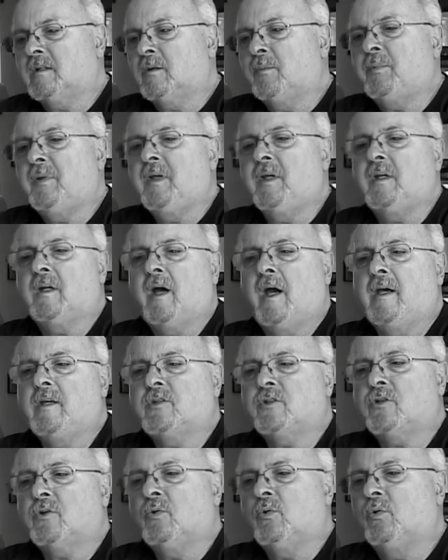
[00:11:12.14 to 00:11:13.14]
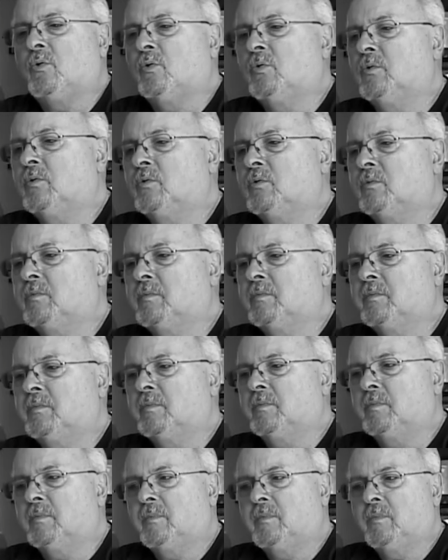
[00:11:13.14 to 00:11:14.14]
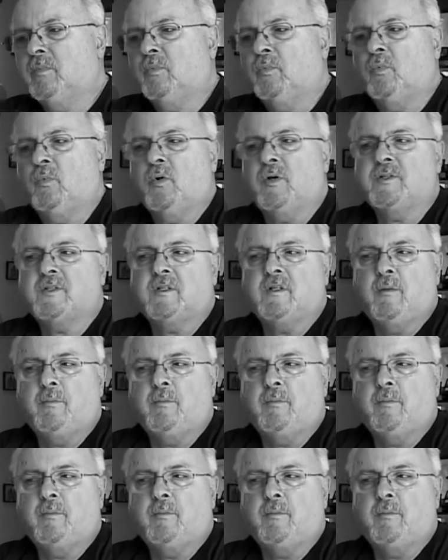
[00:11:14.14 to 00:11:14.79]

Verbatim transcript: to be in high school was